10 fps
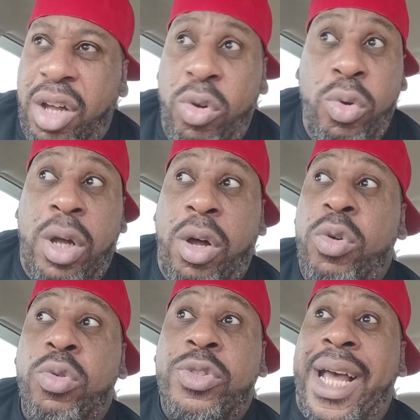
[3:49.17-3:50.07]
Whole
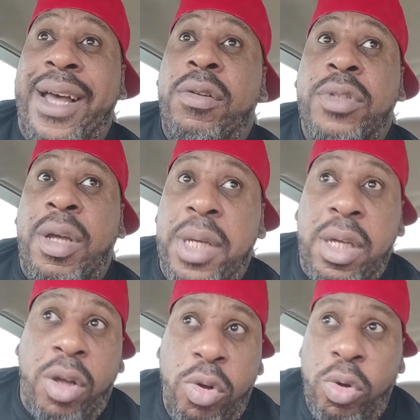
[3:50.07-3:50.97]
whole towns. I mean,
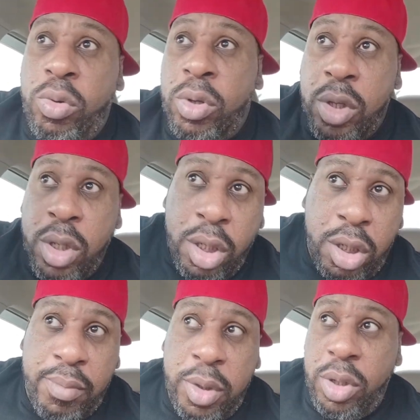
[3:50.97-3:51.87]
whole
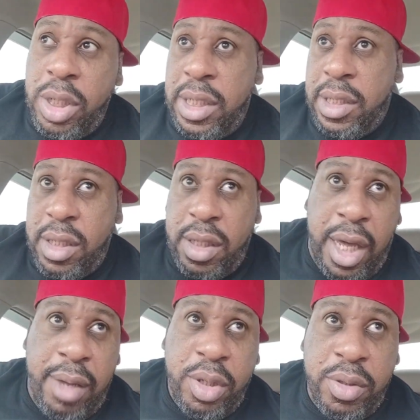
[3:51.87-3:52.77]
communities,
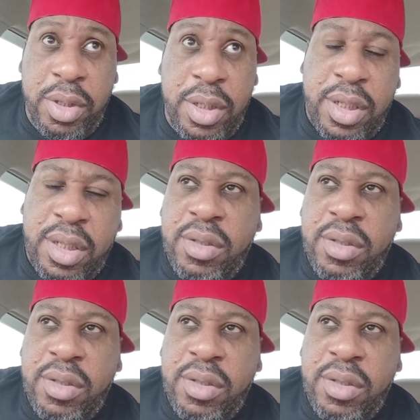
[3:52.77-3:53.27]
neighborhoods.